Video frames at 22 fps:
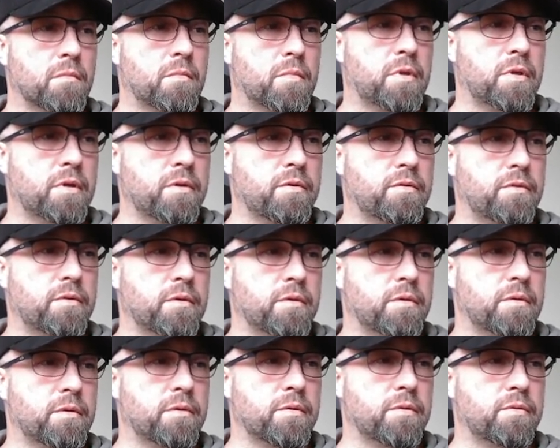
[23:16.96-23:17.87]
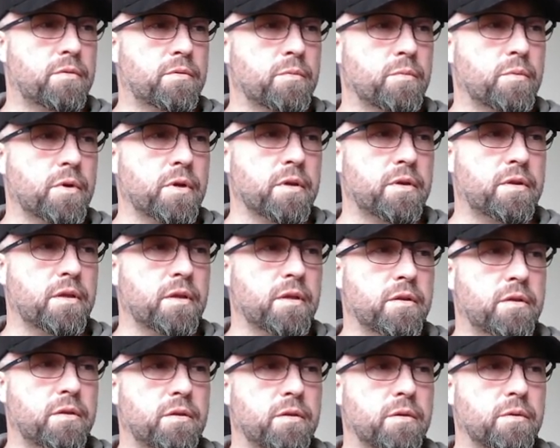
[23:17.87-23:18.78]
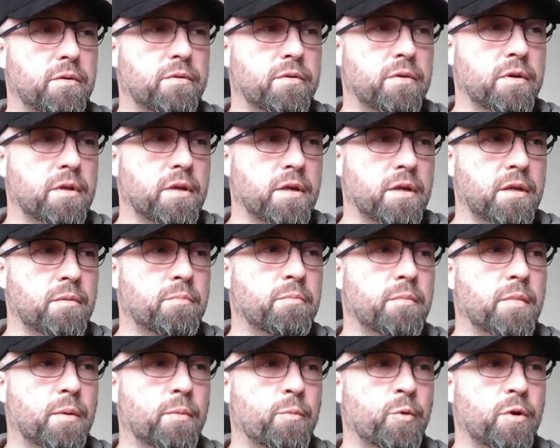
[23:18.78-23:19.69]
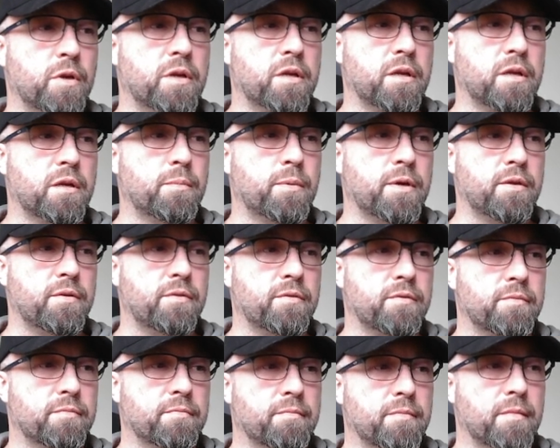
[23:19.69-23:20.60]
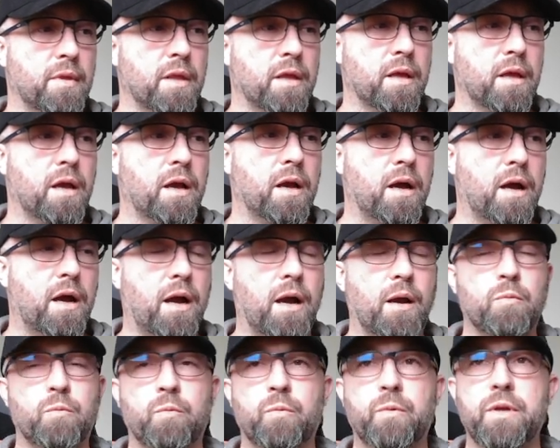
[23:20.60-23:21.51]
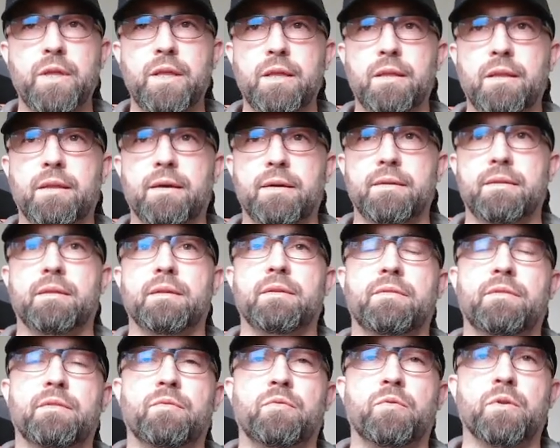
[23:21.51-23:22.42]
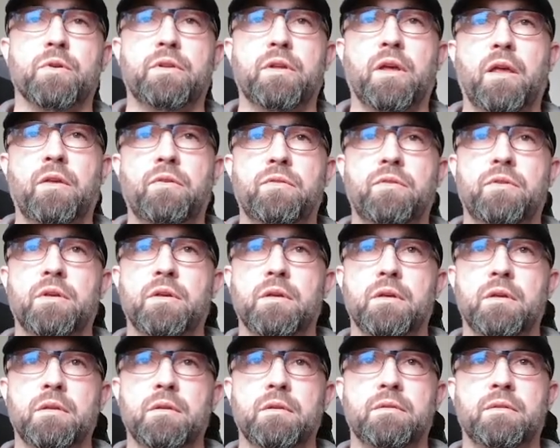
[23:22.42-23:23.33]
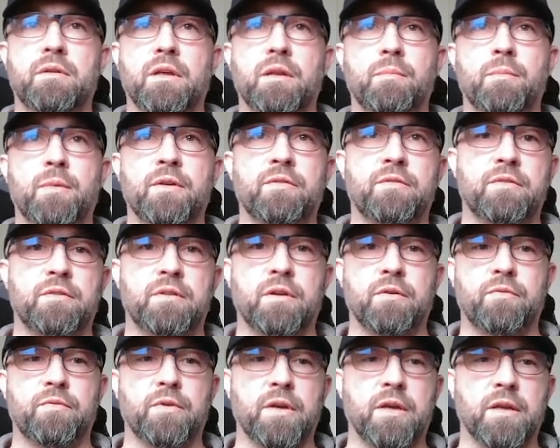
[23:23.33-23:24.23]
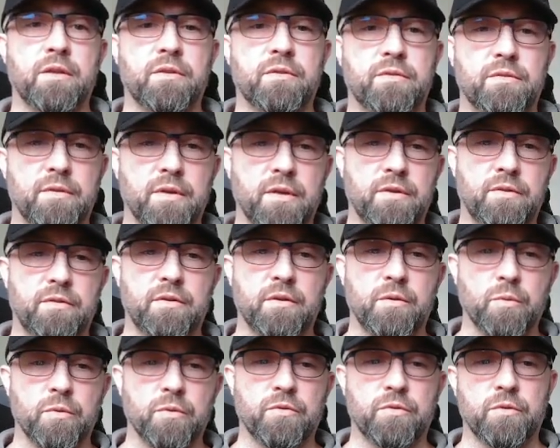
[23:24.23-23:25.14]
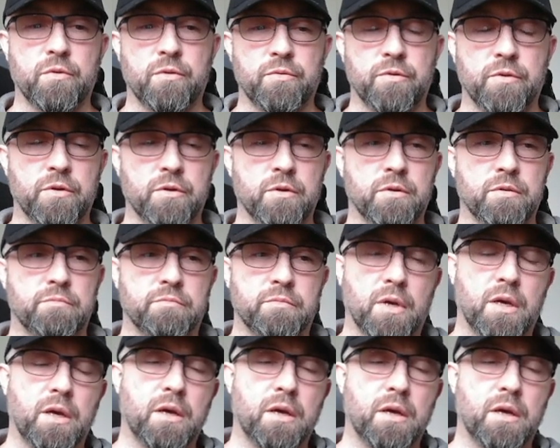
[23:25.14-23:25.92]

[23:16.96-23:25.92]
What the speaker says: Please use, we're going to tell it to use an in-memory database. I really like this if we're testing database stuff against like SQL Server,